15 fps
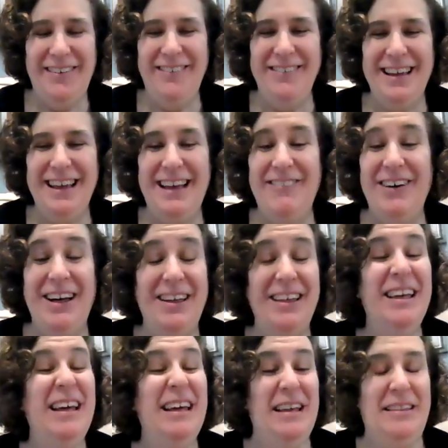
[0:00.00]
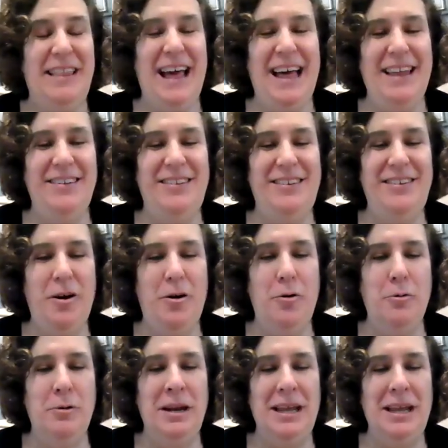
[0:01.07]
okay, well, that's
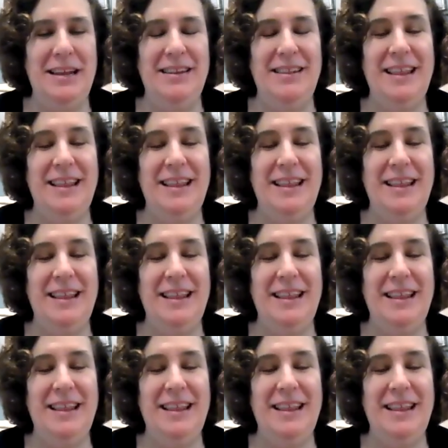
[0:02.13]
so neat.